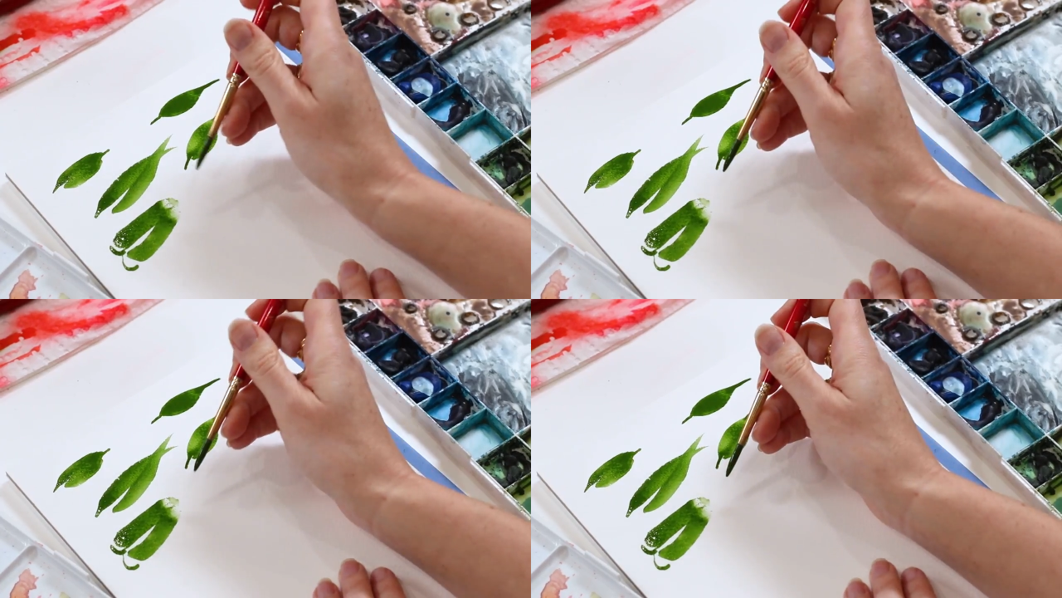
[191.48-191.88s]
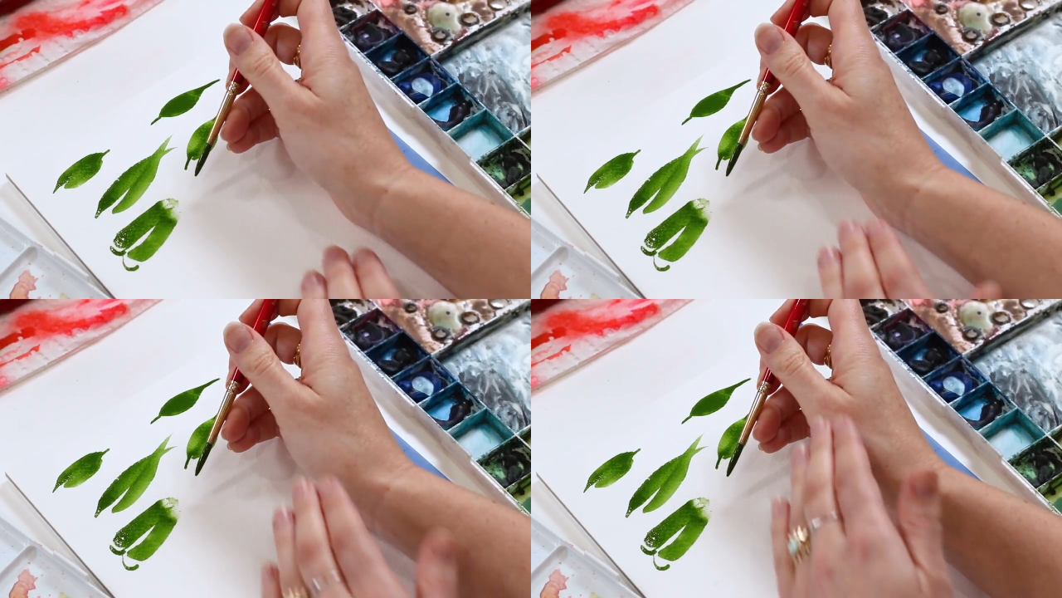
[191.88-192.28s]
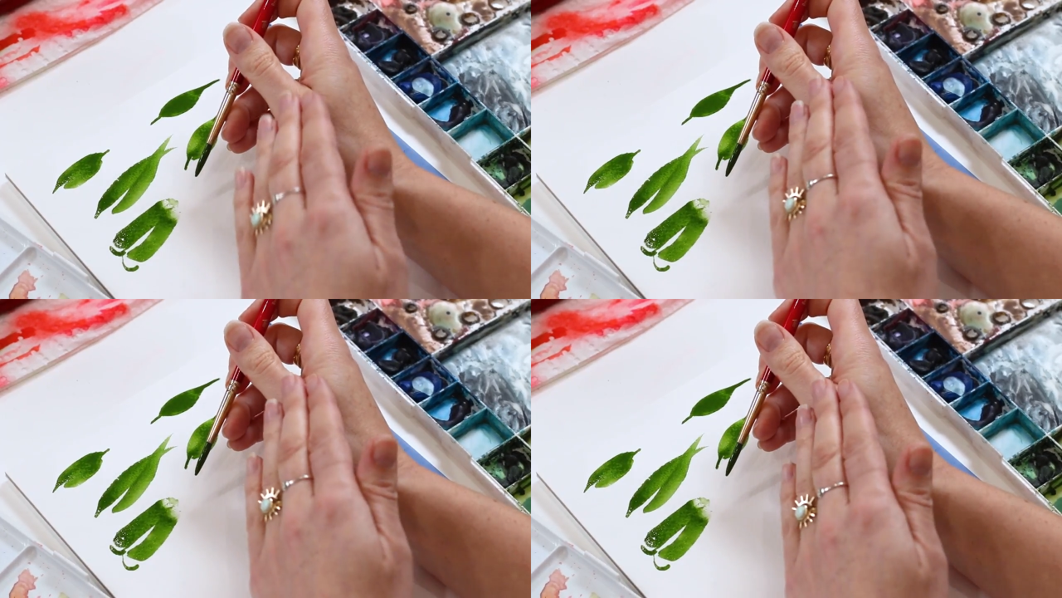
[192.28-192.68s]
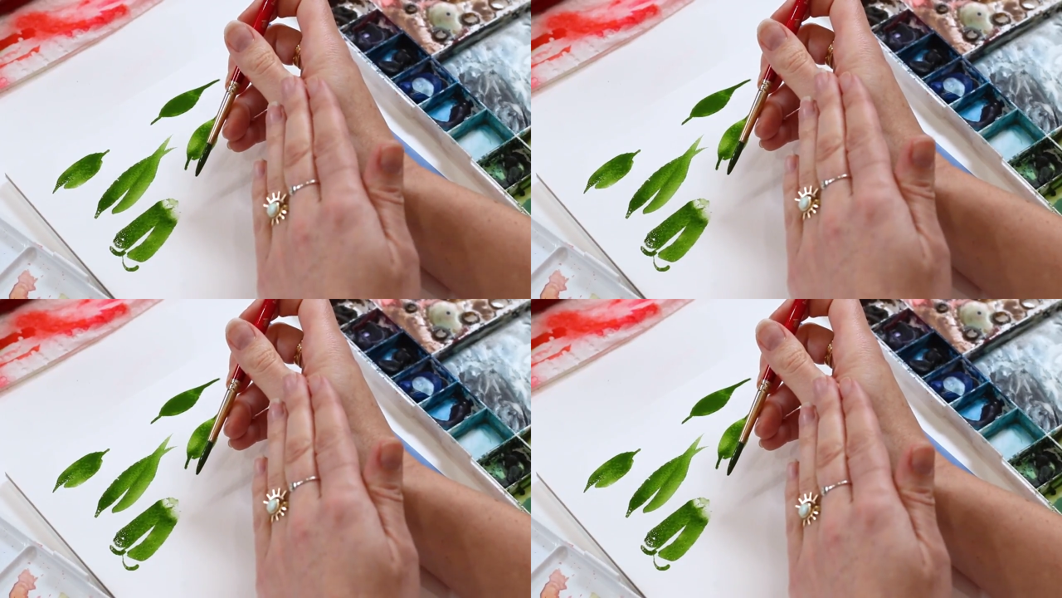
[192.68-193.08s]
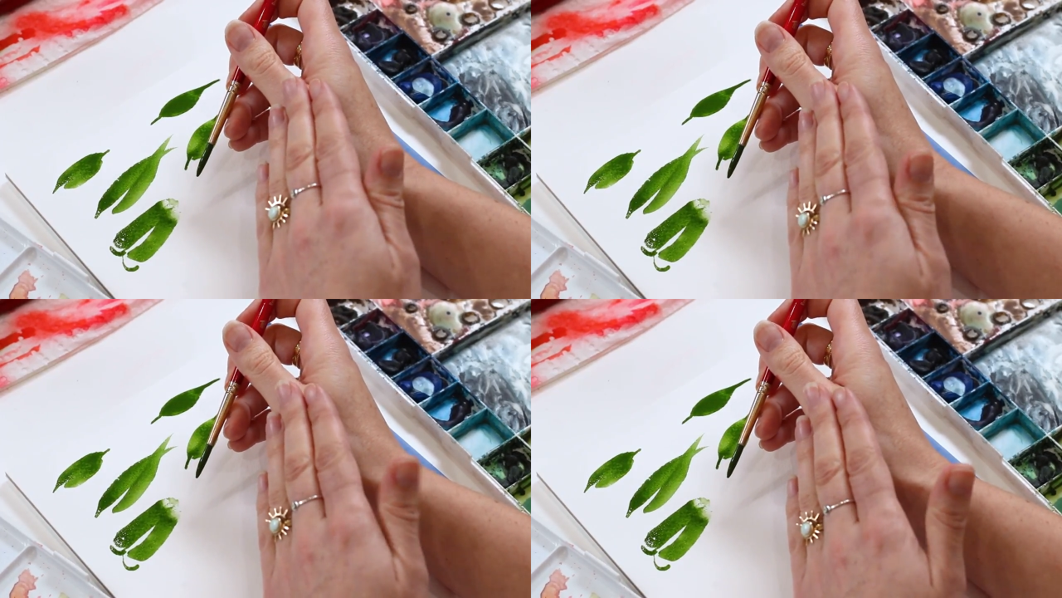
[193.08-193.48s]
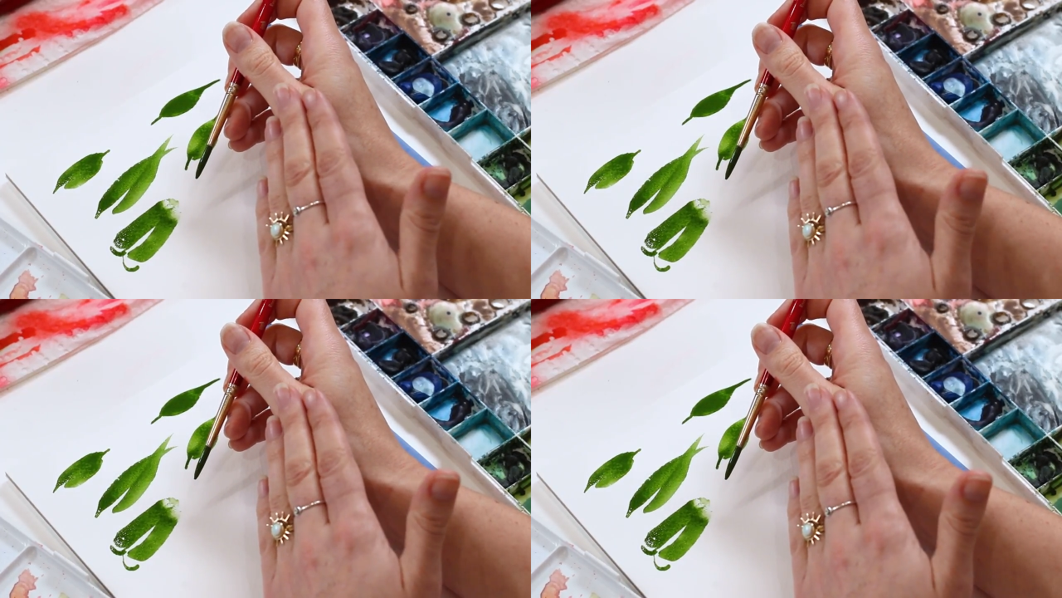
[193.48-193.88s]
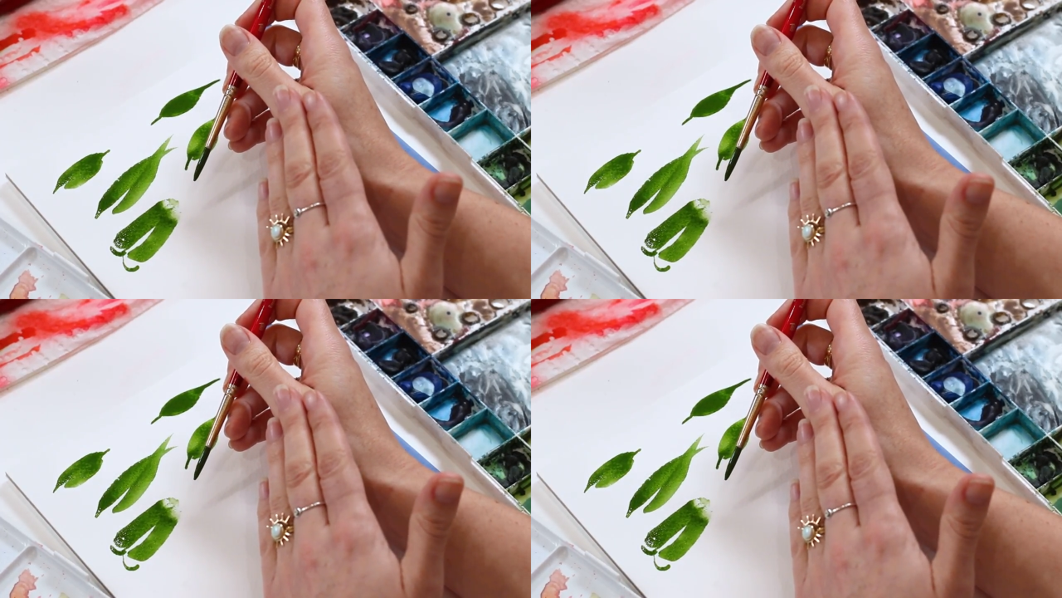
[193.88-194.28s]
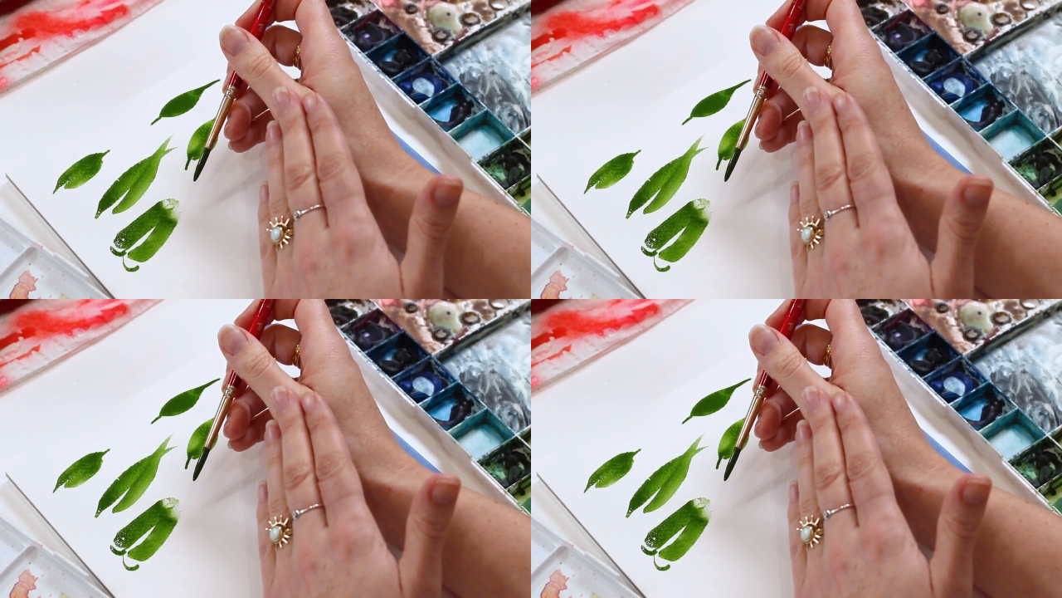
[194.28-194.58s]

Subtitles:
No face is visible, so there are no lips to read.